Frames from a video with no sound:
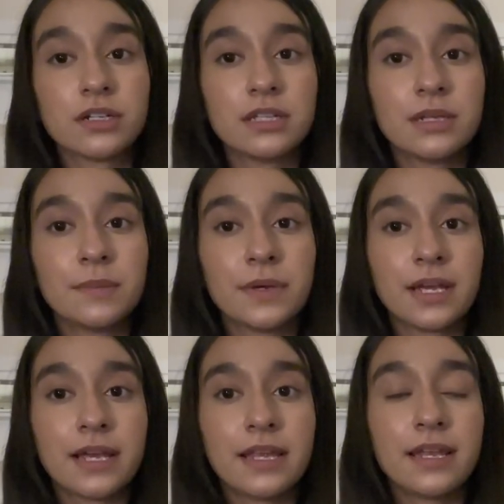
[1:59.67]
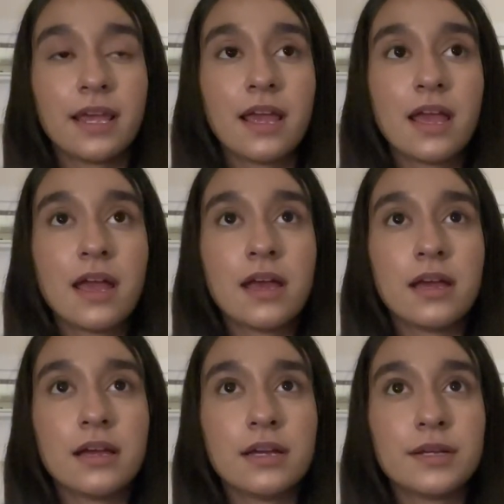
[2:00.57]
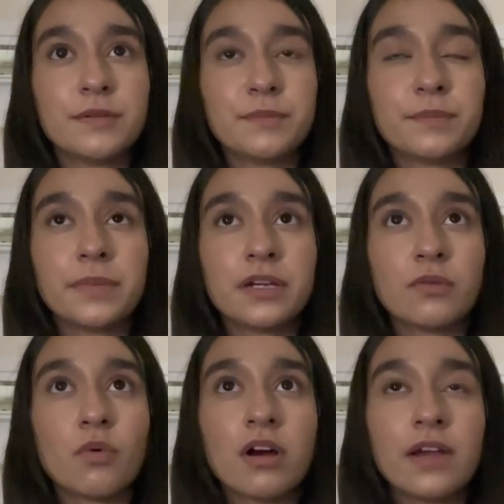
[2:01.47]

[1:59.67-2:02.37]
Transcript: on them again um, but while